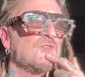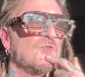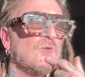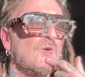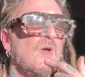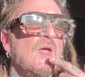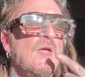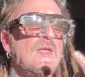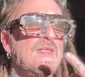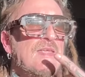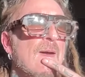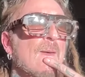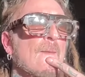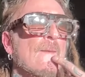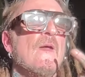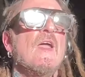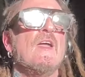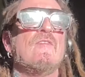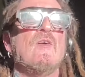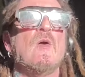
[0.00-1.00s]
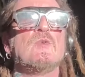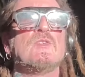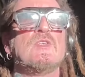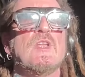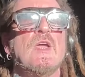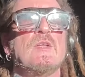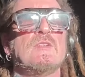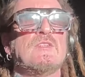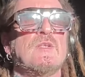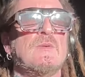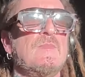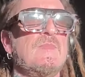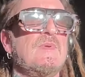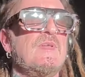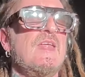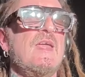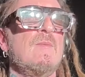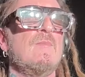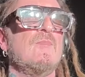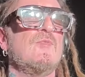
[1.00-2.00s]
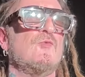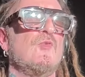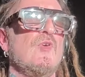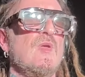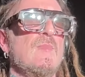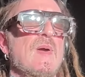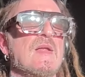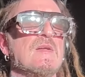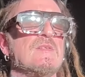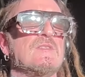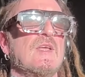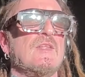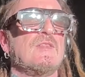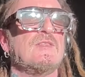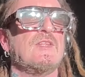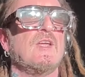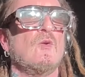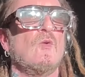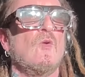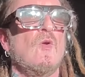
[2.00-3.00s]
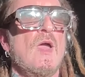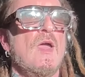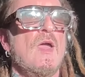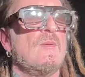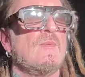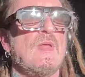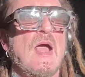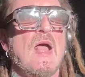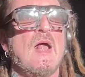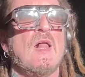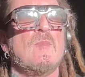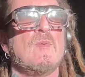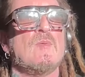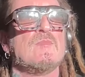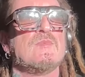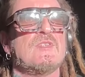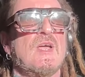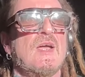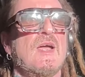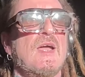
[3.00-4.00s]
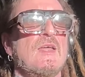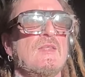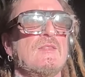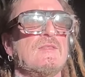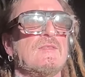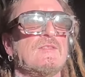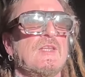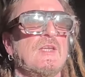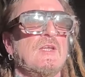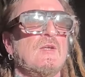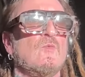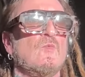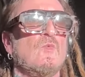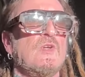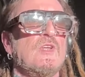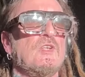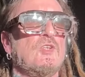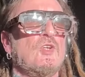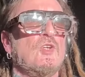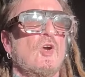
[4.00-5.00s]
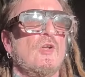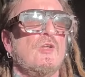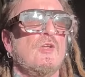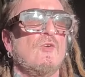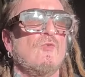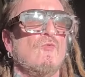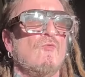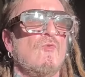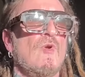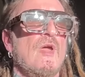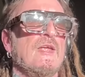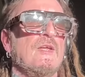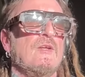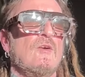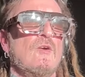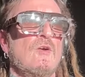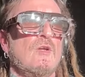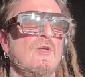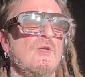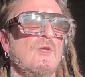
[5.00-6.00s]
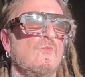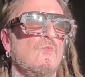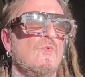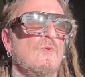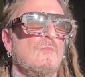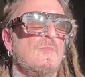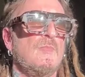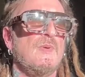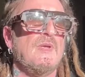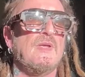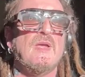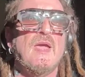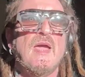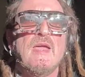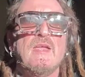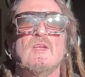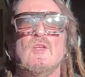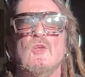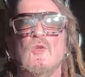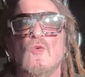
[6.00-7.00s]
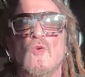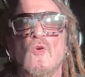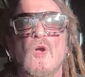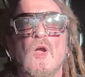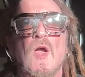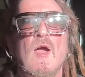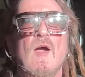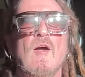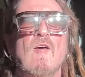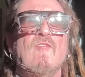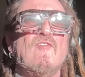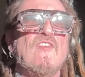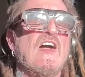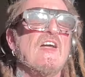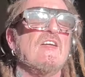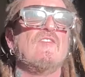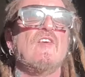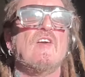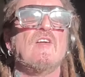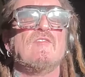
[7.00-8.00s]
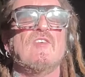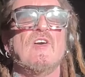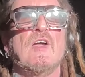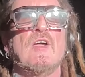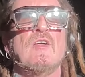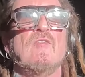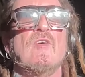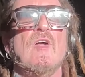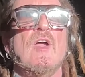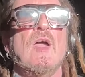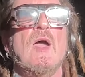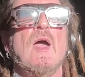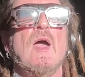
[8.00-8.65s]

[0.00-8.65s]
So, yeah, if I was to name 3 bands, albums I think we got it right on, it would be Hey Hello, 555,